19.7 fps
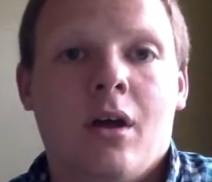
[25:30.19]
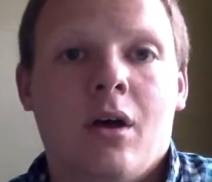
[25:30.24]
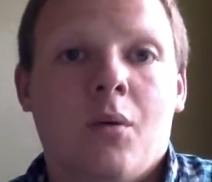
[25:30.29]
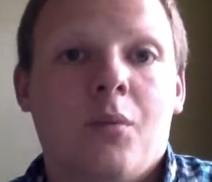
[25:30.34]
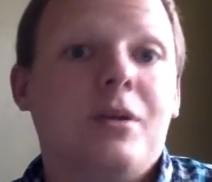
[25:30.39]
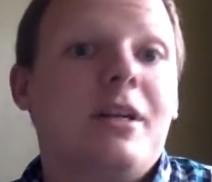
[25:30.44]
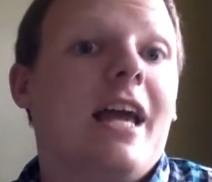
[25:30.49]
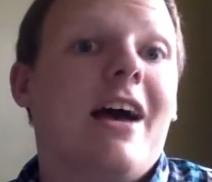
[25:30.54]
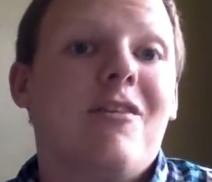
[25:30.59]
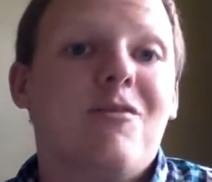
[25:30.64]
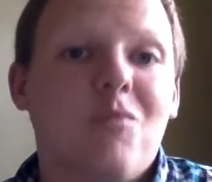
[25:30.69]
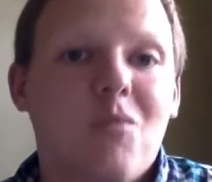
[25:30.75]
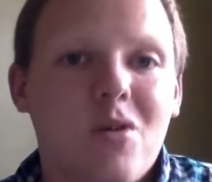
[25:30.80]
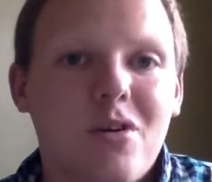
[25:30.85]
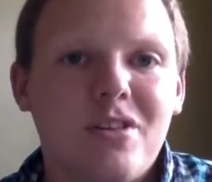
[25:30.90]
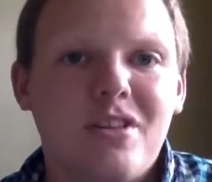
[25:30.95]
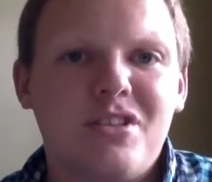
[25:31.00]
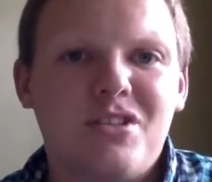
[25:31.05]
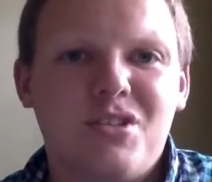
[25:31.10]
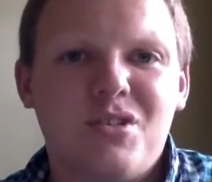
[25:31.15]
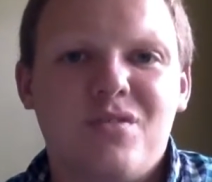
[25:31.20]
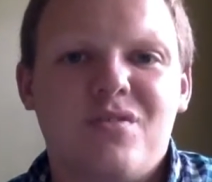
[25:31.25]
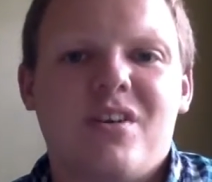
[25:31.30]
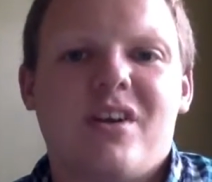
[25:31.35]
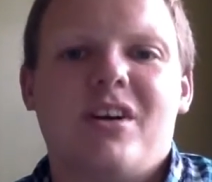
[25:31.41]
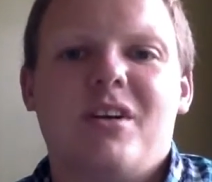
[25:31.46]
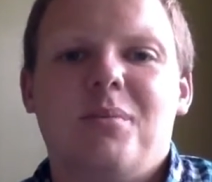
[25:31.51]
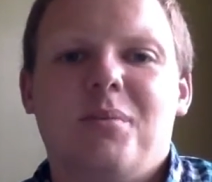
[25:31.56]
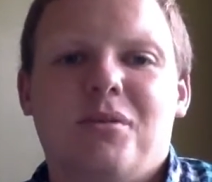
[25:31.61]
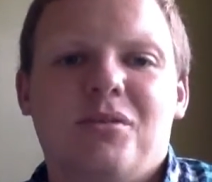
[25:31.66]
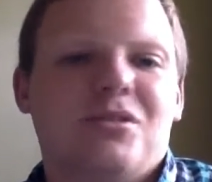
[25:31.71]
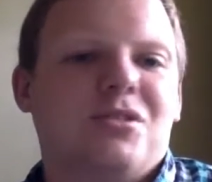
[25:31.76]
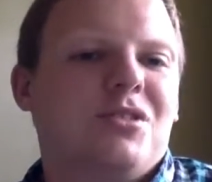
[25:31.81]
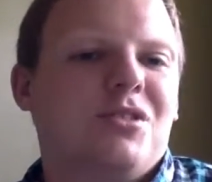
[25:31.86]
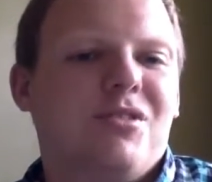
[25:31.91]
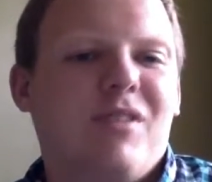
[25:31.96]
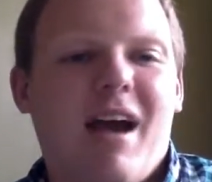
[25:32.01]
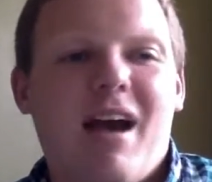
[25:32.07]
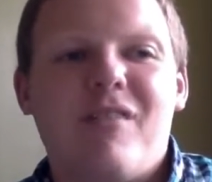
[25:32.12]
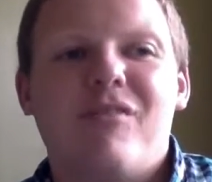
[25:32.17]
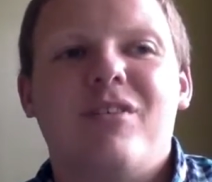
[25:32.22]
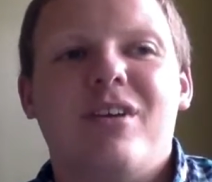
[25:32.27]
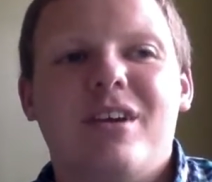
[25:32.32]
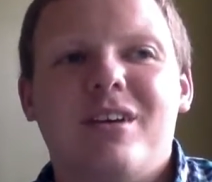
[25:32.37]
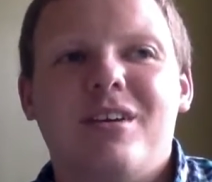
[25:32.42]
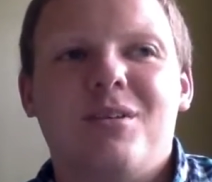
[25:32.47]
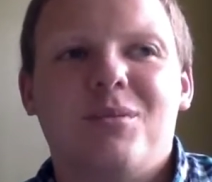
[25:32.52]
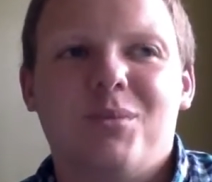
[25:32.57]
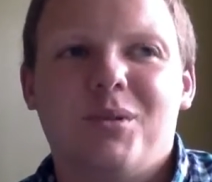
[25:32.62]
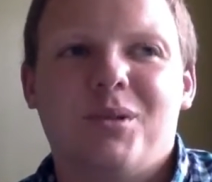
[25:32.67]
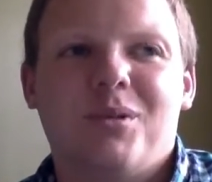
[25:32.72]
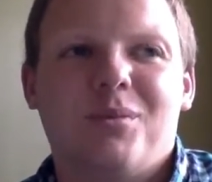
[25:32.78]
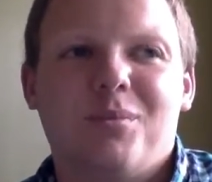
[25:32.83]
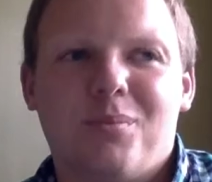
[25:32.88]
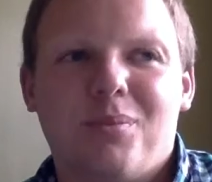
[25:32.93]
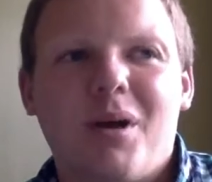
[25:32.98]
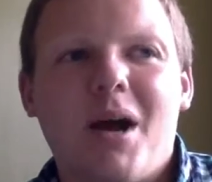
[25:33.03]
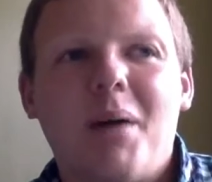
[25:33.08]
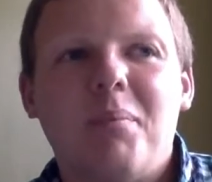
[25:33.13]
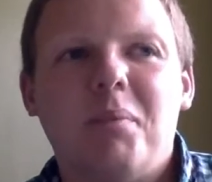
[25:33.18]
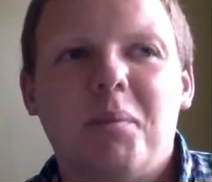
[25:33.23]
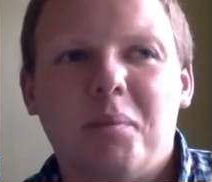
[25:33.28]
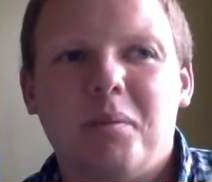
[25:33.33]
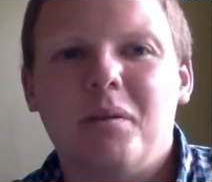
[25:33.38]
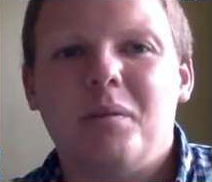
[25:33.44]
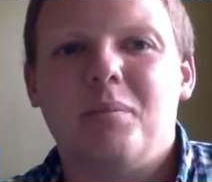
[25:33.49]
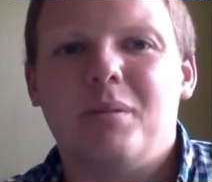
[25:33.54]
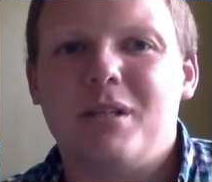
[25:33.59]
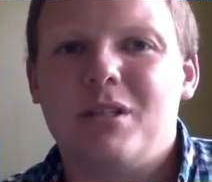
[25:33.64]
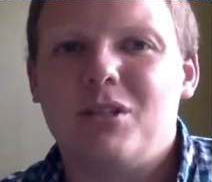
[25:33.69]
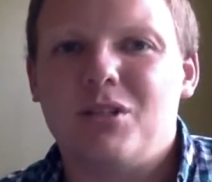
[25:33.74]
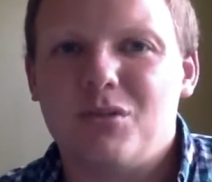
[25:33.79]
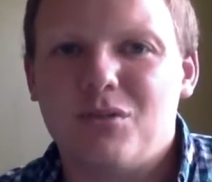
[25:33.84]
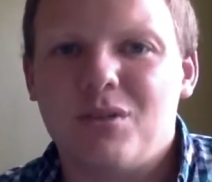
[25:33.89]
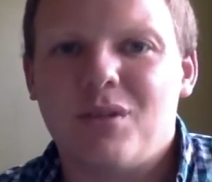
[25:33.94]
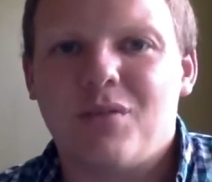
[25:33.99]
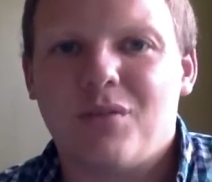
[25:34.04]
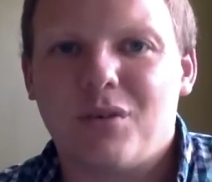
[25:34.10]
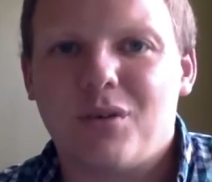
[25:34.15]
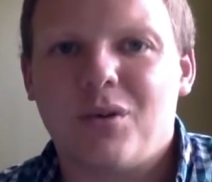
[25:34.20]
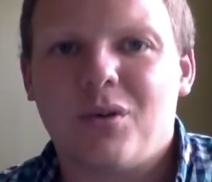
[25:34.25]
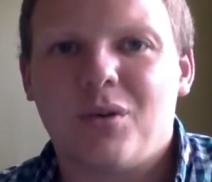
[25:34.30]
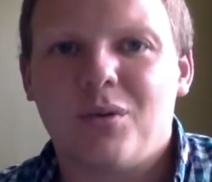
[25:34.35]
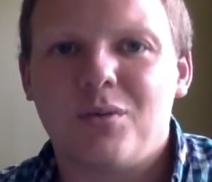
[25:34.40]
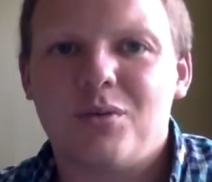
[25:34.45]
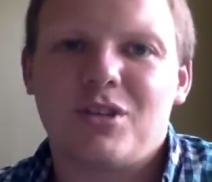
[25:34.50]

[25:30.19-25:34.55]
when you have more than two variables, graphing will probably be too difficult.